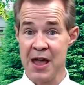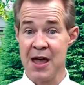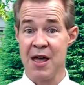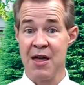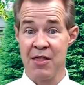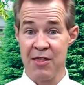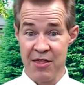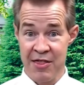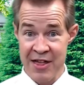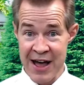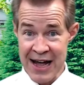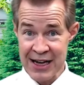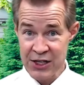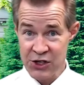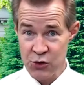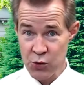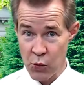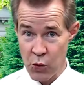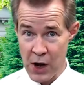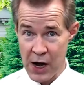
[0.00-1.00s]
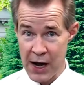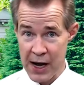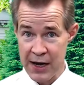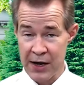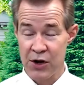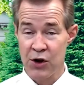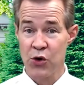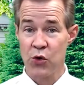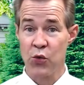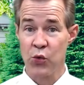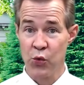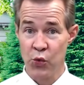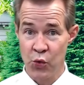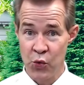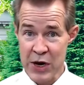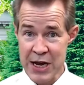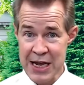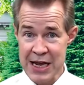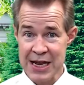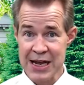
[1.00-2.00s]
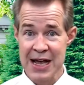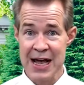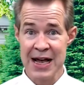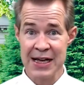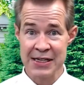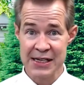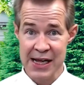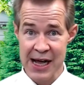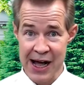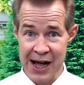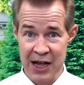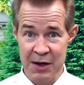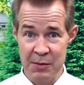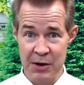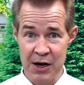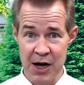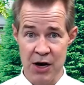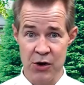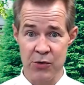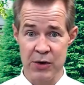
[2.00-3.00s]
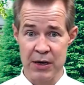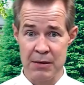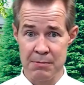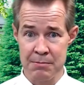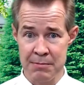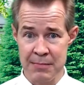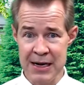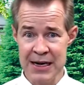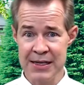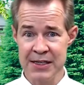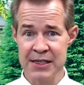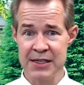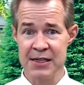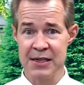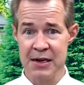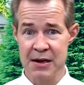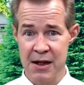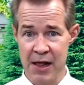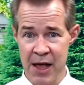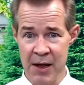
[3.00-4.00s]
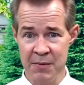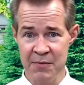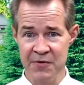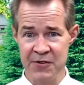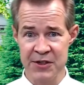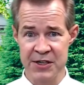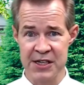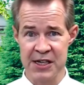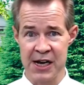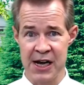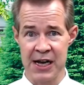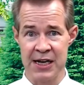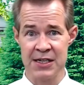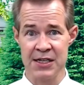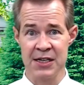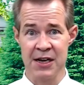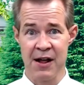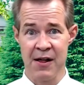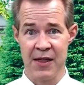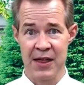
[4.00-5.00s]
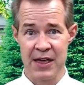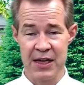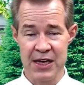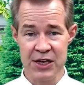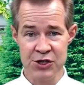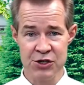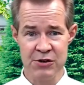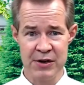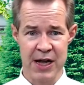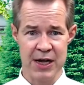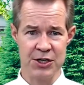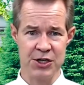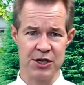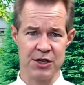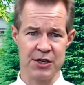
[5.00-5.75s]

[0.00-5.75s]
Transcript: That's why we, as Aoyama Gakuin, must emphasize international